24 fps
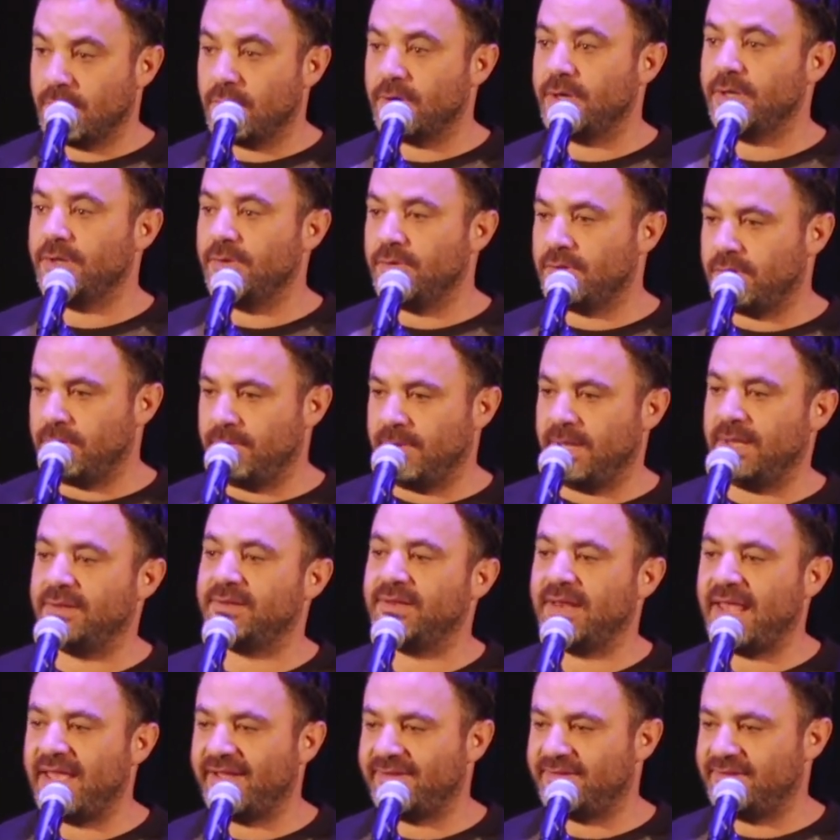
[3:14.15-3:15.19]
Or he used to be, he's
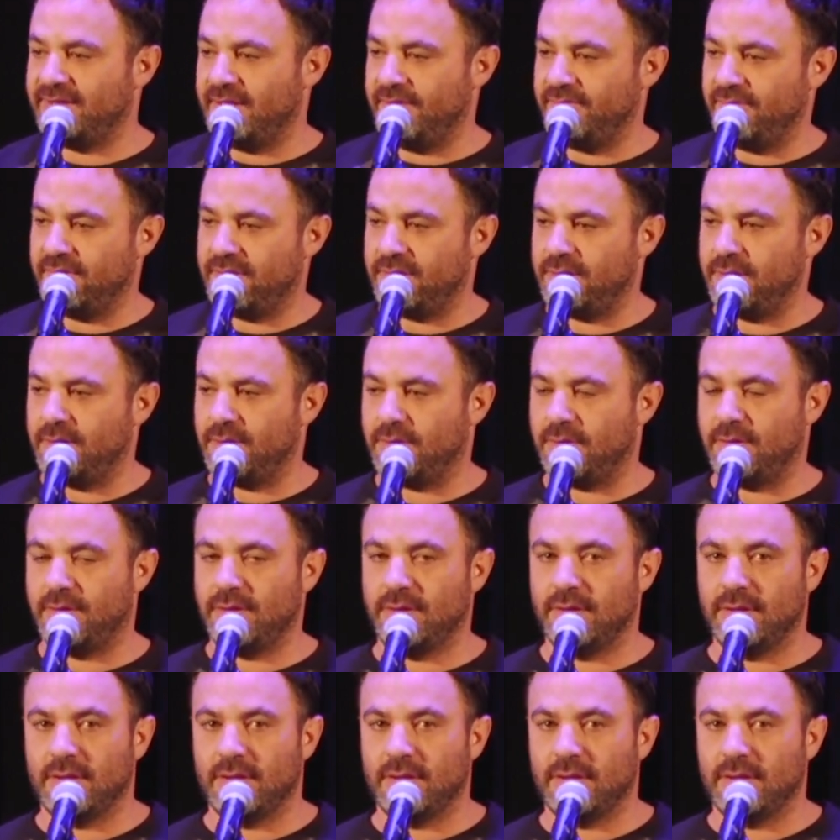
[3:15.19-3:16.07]
an ex-Navy SEAL.